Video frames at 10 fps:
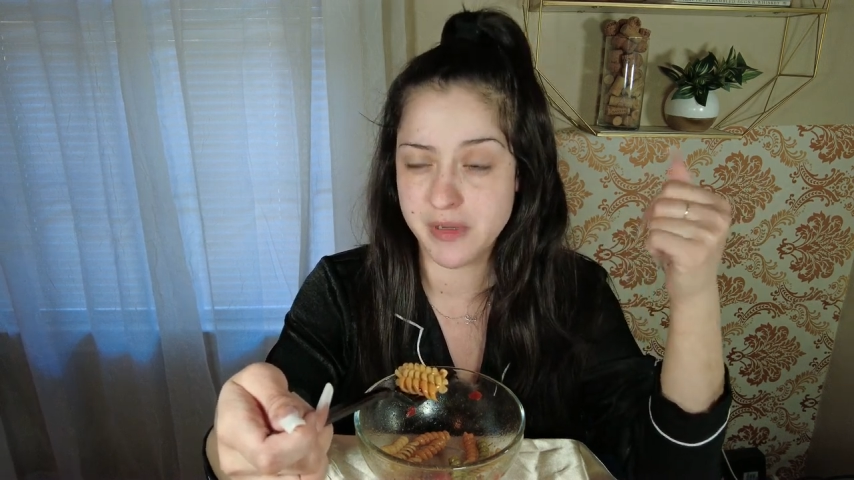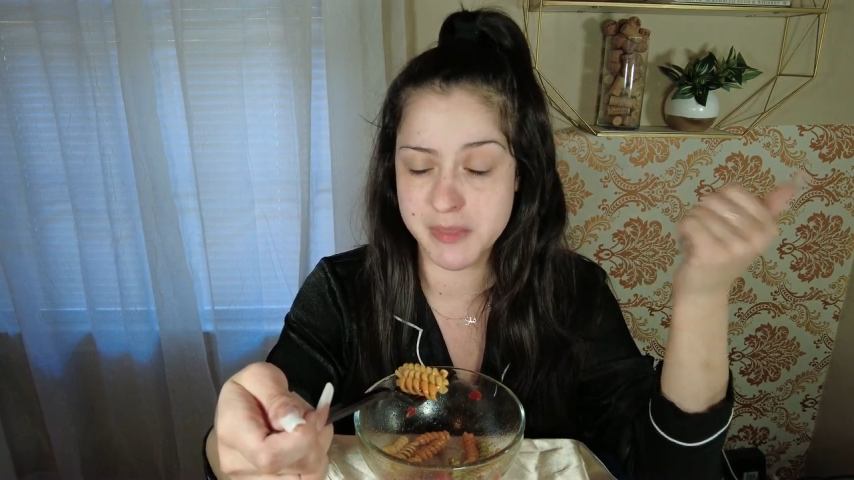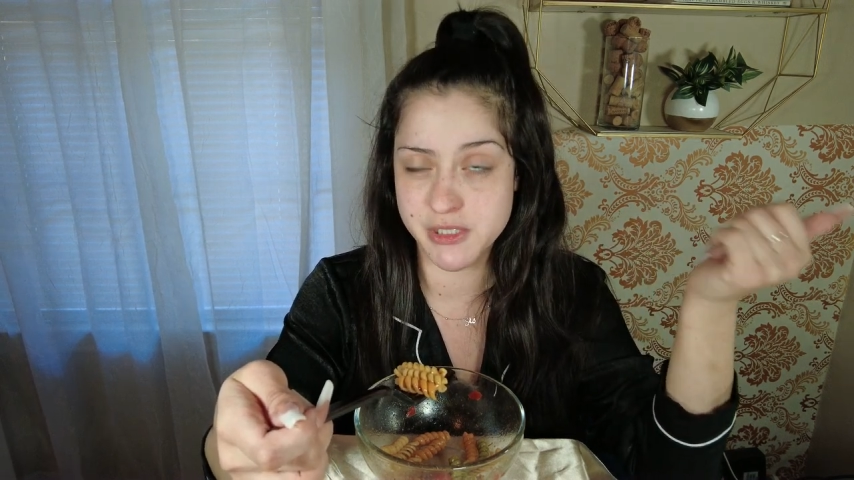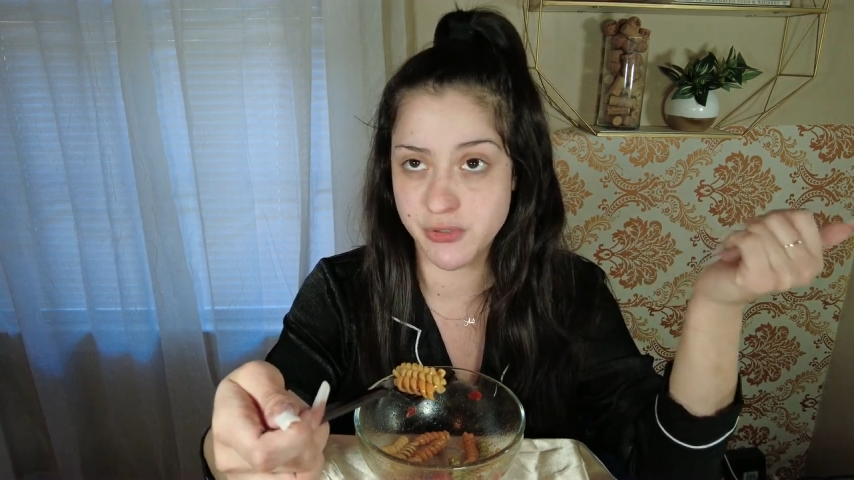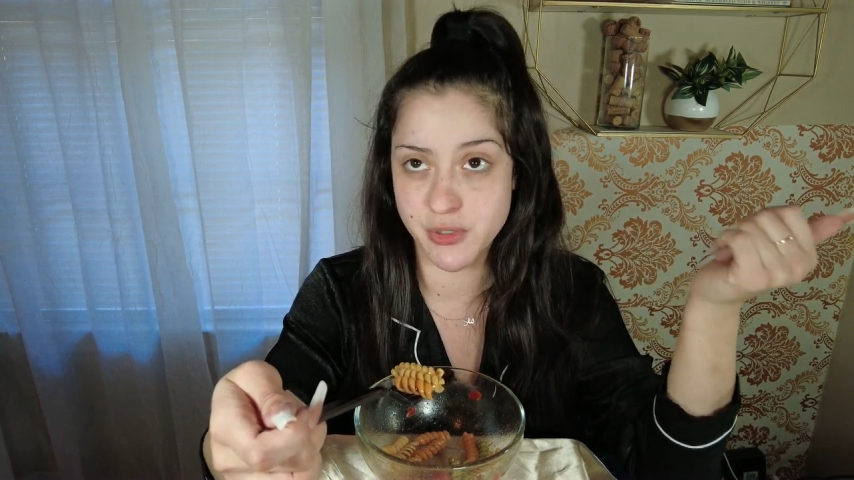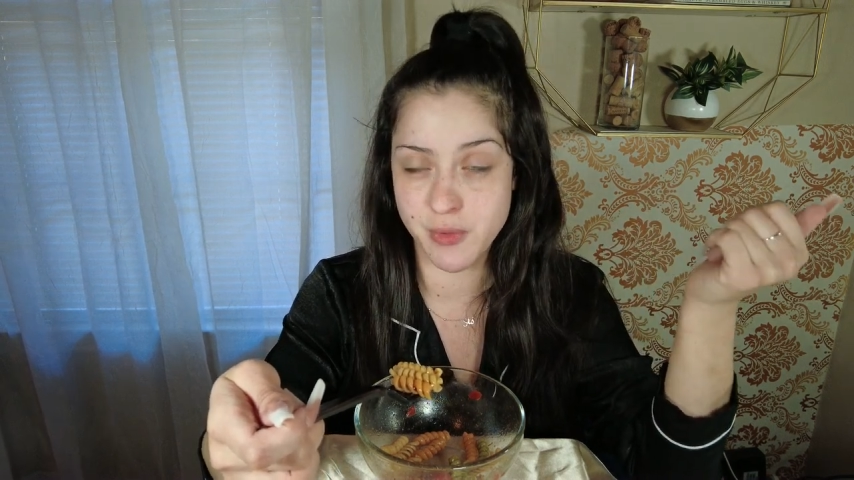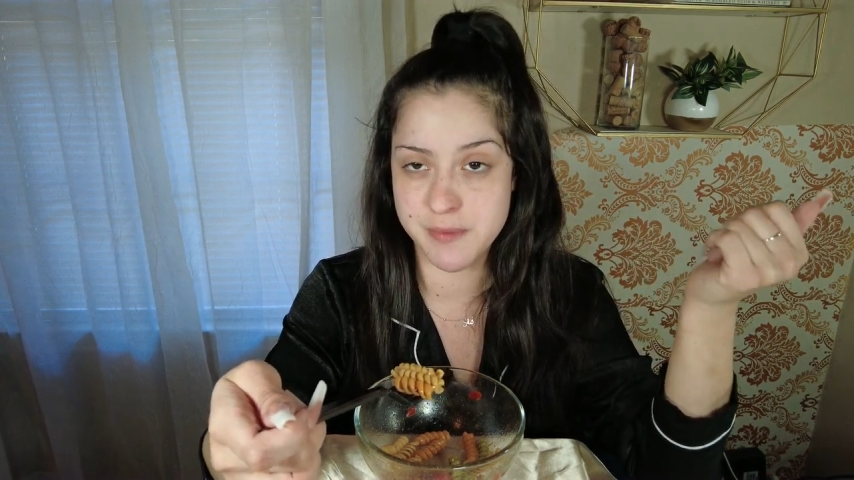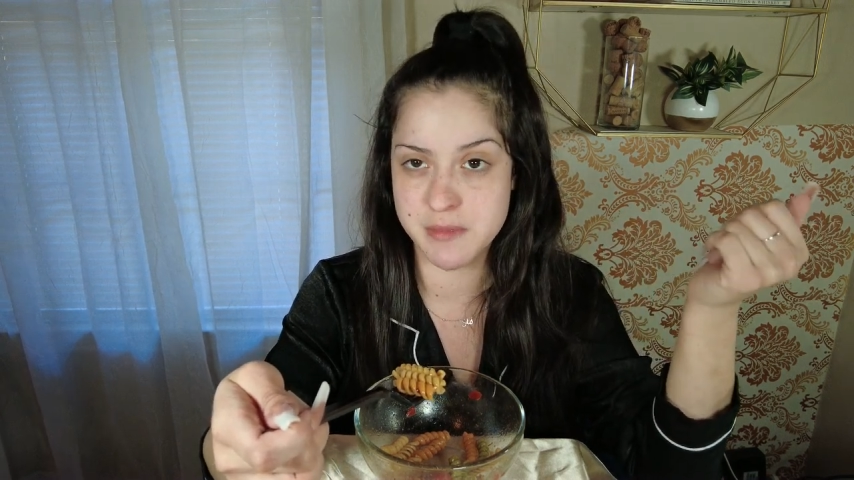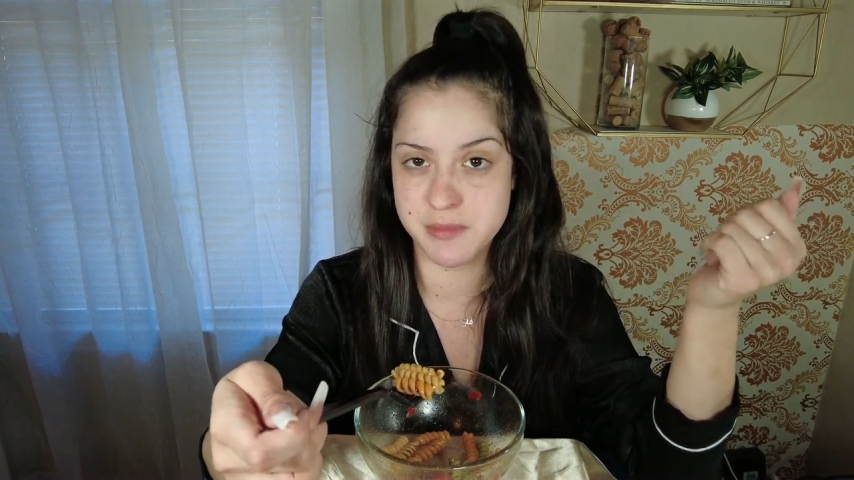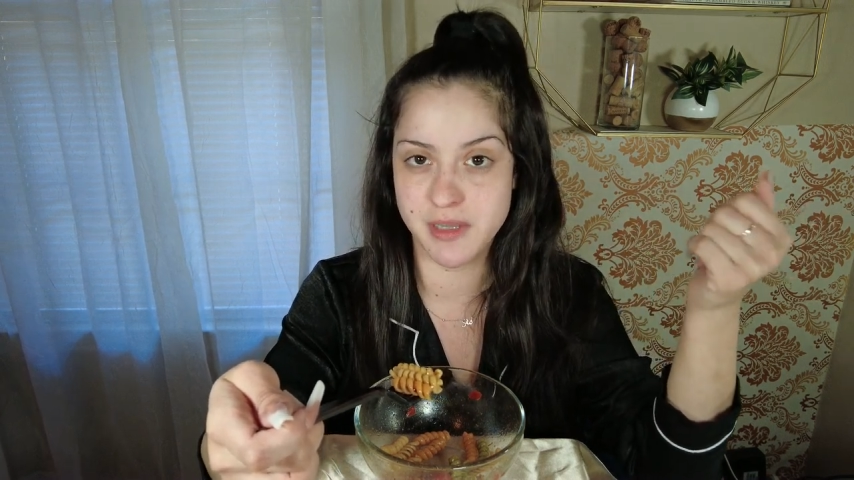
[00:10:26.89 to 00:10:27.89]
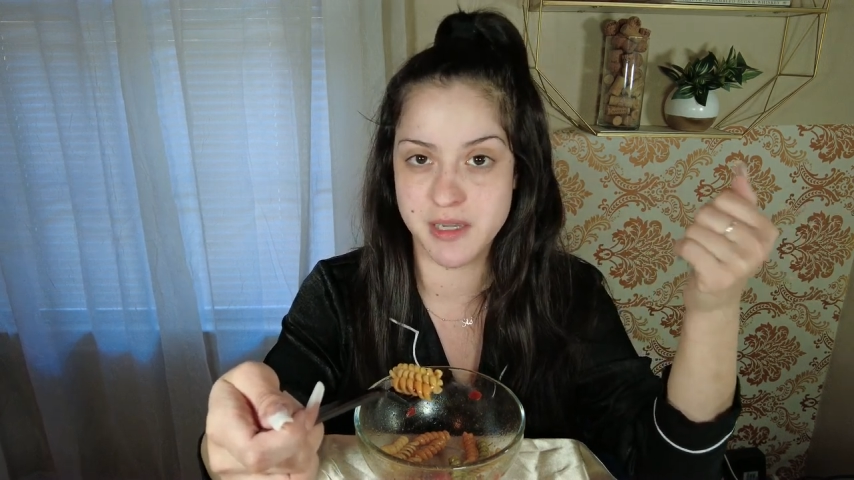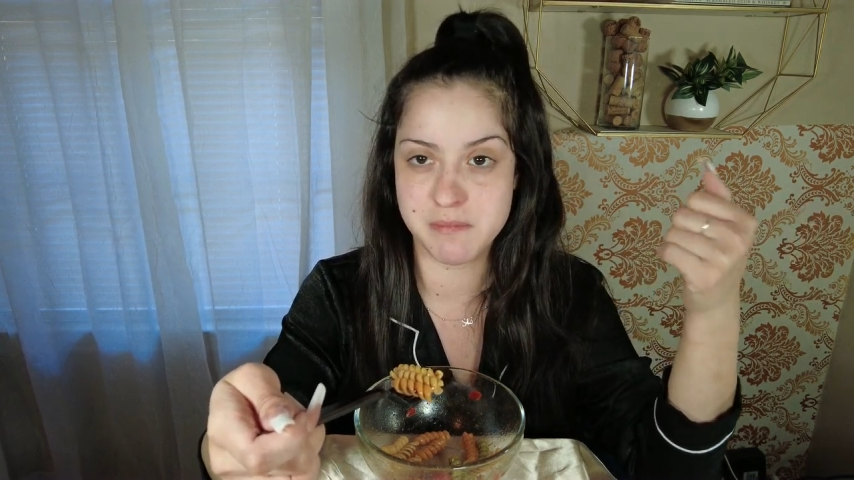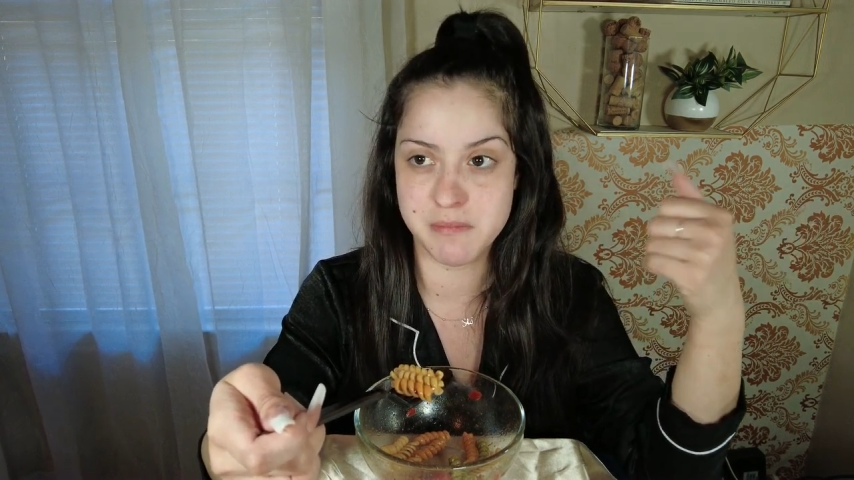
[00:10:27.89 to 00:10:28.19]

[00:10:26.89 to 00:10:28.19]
I mean, so do women, but like